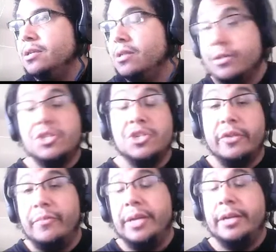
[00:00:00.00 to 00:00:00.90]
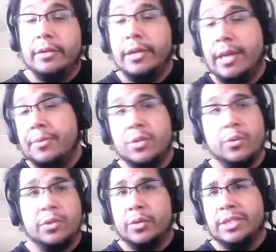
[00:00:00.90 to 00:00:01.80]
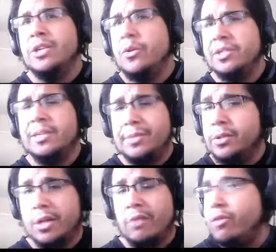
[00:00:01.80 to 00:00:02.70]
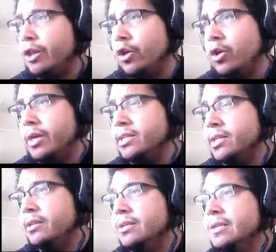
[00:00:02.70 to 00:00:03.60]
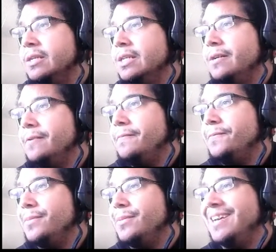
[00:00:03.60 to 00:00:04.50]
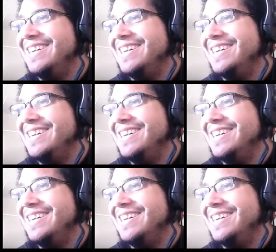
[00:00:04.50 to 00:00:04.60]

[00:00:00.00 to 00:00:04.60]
This should have been in episode 2, because I know this episode is going to run long, isn't it?